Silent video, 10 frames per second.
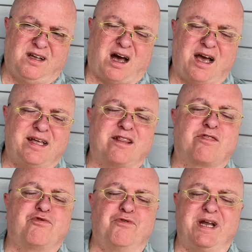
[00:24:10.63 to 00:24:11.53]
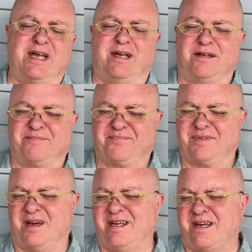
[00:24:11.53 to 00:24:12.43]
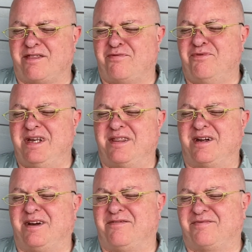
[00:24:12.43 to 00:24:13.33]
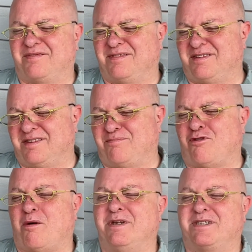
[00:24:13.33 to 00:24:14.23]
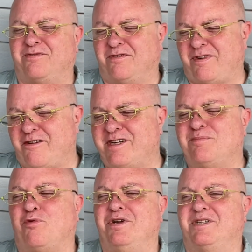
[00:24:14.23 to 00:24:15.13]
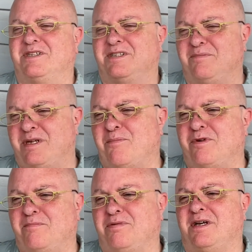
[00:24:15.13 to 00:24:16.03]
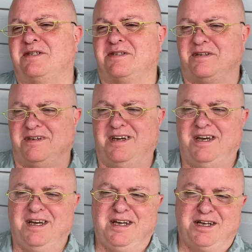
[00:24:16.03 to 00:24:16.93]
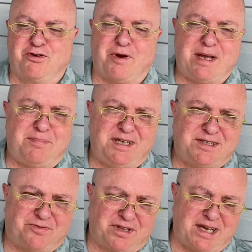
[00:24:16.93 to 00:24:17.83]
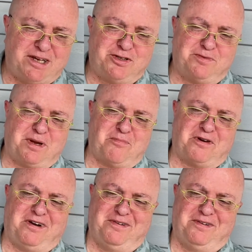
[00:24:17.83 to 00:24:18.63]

I think three. I think three that I've promised for various points in September, plus the gray bees for the end of September,